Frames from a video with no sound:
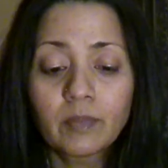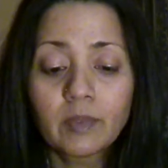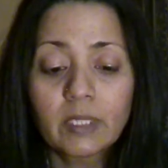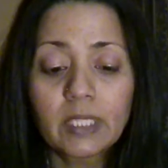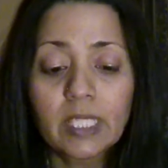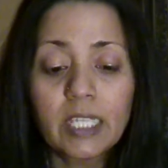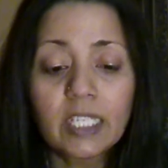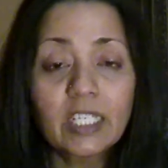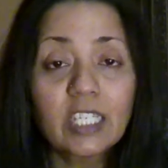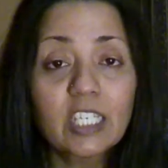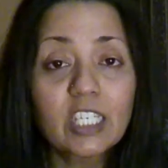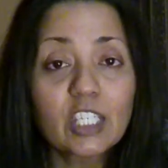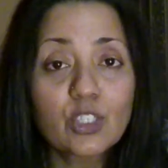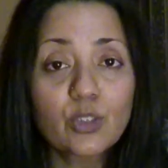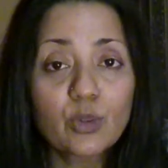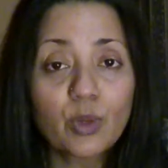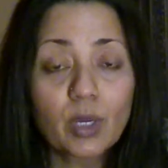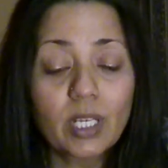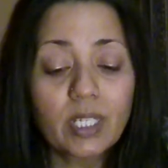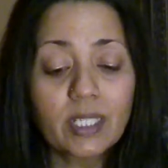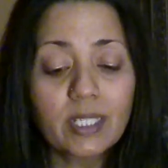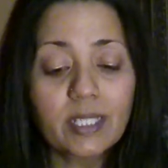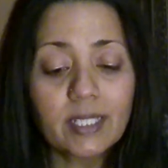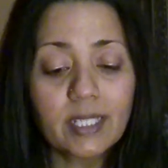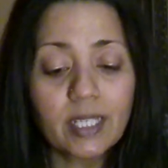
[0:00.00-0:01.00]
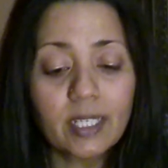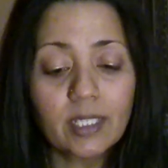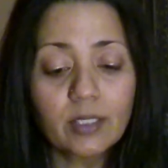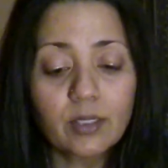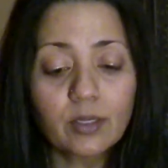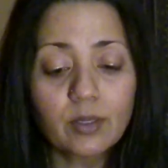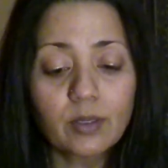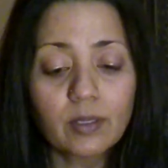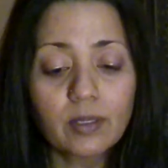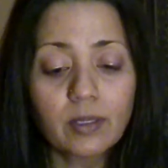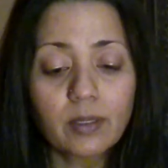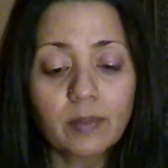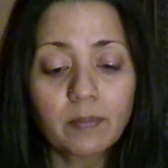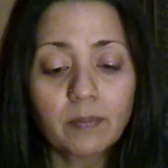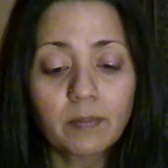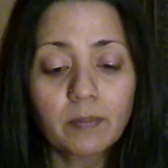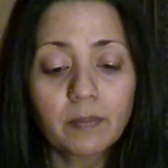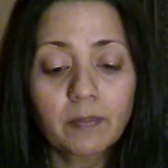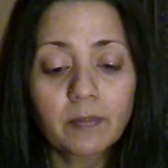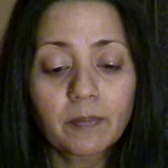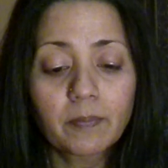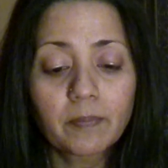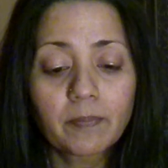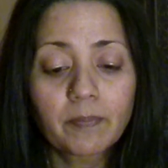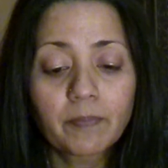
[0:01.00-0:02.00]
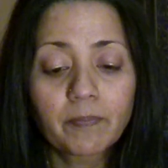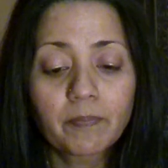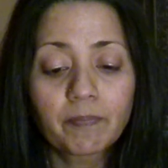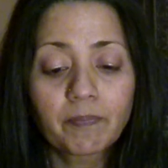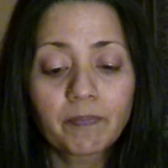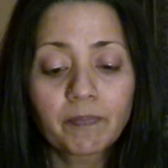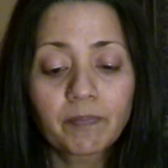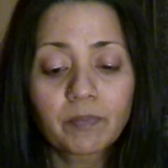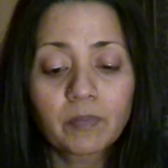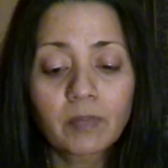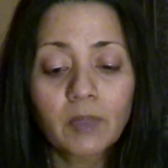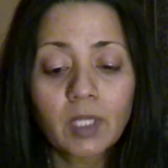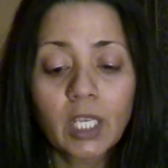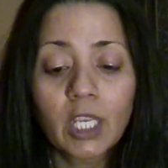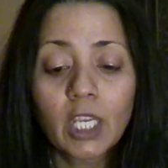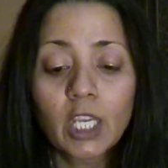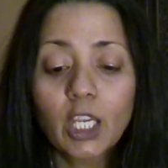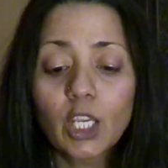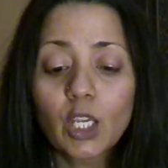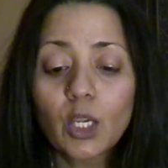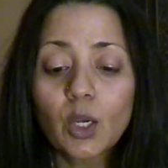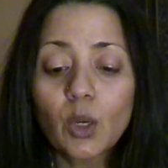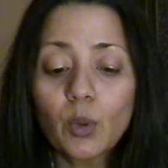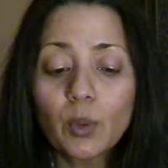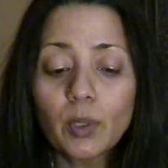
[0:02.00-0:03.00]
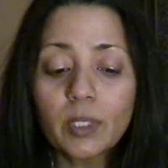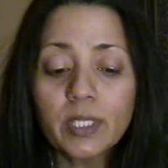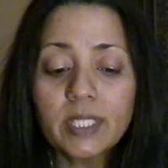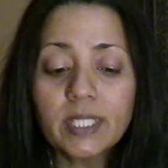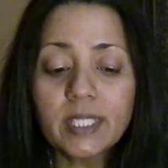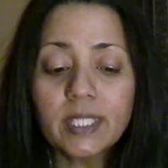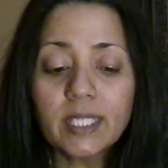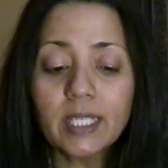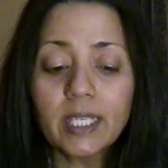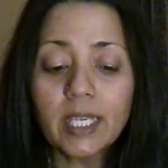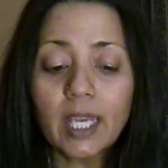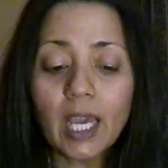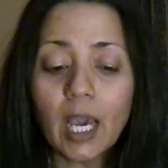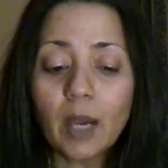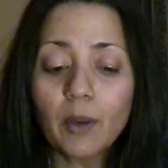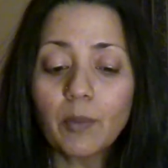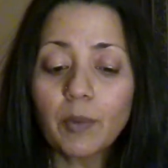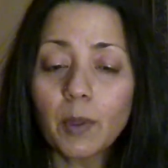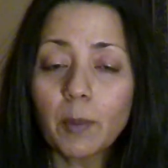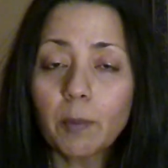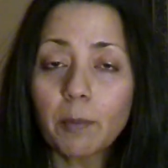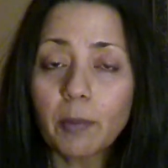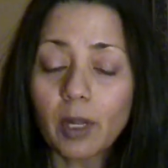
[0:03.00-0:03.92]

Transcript: Then Israel said to them, "Go and see how your